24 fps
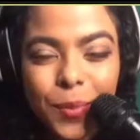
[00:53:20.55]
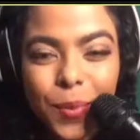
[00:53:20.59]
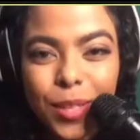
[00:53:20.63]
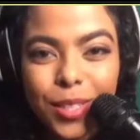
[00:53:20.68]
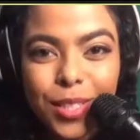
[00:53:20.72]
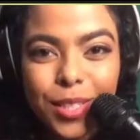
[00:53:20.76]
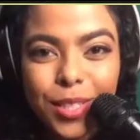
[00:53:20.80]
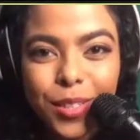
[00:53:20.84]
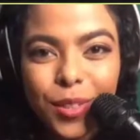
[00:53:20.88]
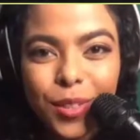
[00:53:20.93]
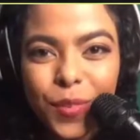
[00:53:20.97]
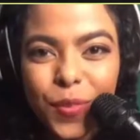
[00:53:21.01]
What
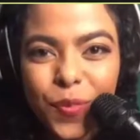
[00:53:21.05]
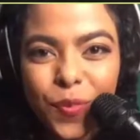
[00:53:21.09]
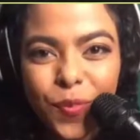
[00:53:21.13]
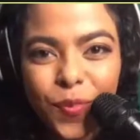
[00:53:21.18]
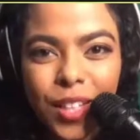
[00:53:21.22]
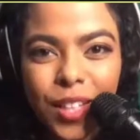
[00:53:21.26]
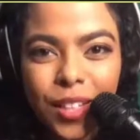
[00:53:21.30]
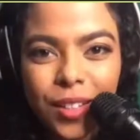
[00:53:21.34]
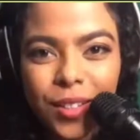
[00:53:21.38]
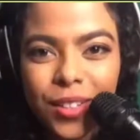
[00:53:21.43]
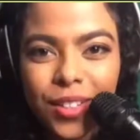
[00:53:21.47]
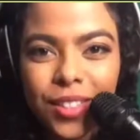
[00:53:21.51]
do you
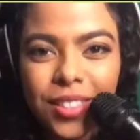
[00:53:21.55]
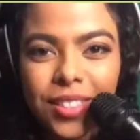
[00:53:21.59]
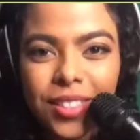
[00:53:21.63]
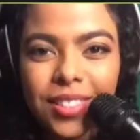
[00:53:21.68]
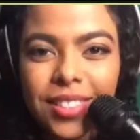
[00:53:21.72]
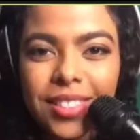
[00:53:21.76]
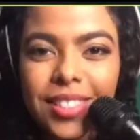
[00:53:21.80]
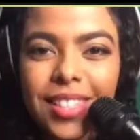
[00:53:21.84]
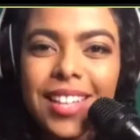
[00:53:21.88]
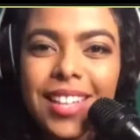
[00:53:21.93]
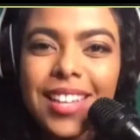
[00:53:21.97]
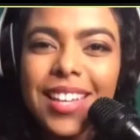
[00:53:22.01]
feel?
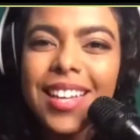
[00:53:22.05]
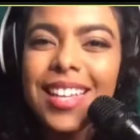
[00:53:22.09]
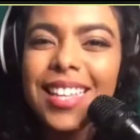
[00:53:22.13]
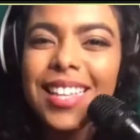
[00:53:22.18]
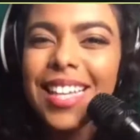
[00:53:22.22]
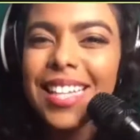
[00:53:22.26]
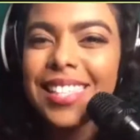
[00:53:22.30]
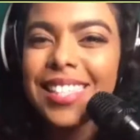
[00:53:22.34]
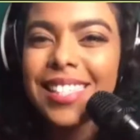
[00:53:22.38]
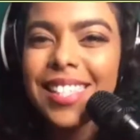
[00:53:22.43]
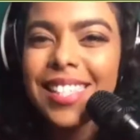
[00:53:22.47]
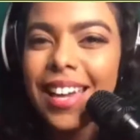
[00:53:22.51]

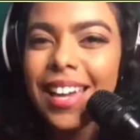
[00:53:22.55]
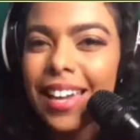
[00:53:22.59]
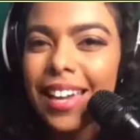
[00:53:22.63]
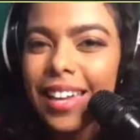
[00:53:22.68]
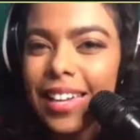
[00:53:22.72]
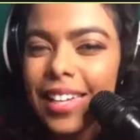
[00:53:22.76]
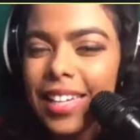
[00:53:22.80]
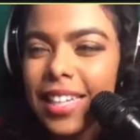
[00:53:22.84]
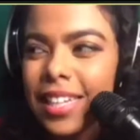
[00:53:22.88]
They say,